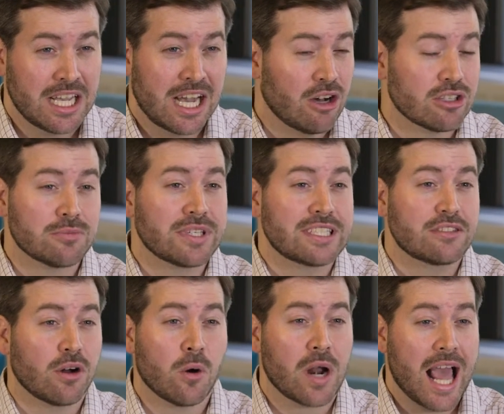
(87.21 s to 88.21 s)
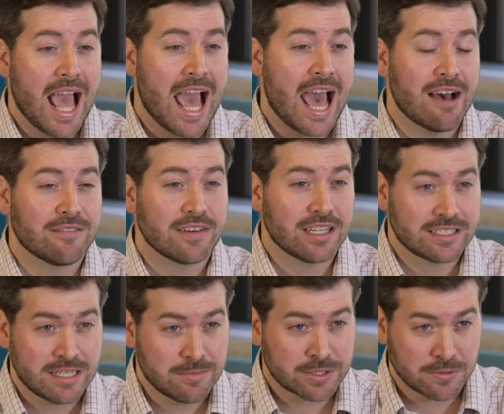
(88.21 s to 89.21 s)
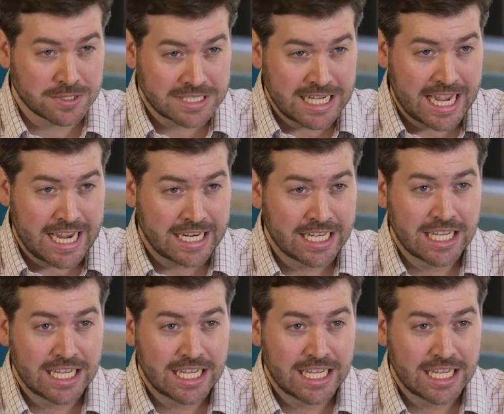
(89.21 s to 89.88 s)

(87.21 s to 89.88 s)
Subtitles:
I ultimately don't have a typical day.